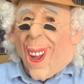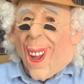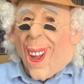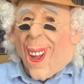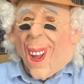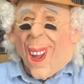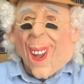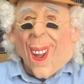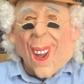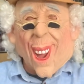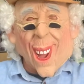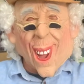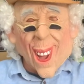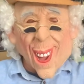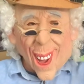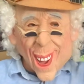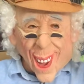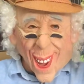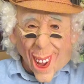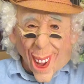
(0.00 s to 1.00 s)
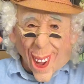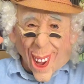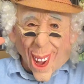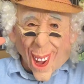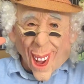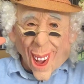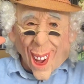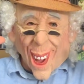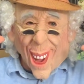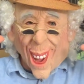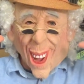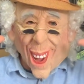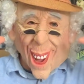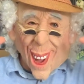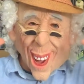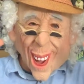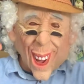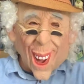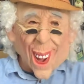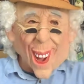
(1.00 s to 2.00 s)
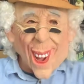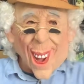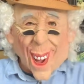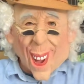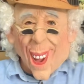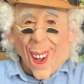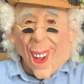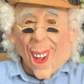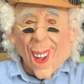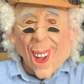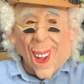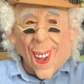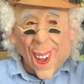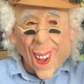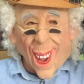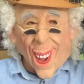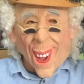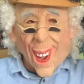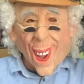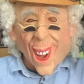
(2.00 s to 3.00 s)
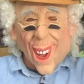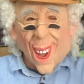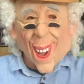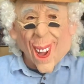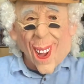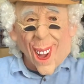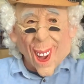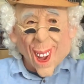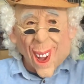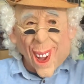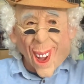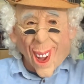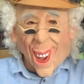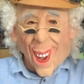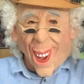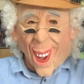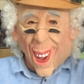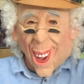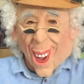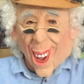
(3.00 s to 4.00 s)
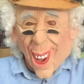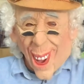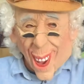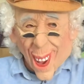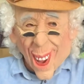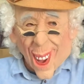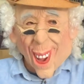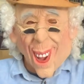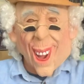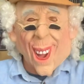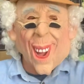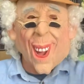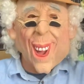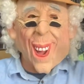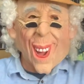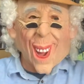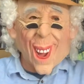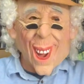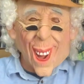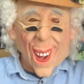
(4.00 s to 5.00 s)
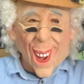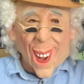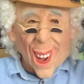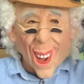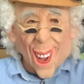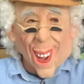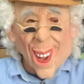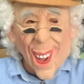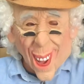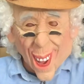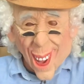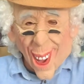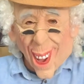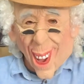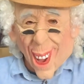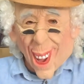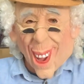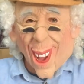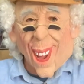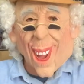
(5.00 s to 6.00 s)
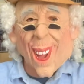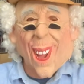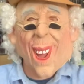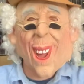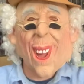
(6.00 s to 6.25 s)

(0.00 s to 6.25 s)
So yeah, the two boys go on a manhunt, trying to get the sword back, trying to get the gold back. They bond in the West.